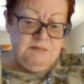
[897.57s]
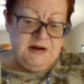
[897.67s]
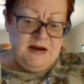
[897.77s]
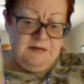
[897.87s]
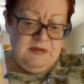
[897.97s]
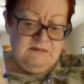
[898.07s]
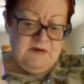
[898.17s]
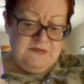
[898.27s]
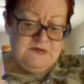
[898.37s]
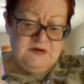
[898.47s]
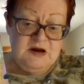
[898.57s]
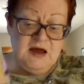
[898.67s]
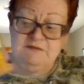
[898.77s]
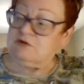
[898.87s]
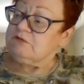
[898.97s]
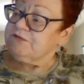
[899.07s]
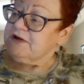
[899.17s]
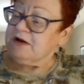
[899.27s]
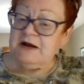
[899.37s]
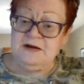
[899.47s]
But now that I've got this done, I have no
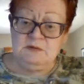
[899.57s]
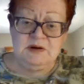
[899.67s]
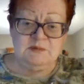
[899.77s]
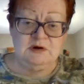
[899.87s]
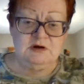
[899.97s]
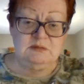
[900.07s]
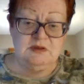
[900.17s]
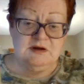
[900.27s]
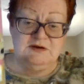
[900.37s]
friggin' idea what I'm going to do.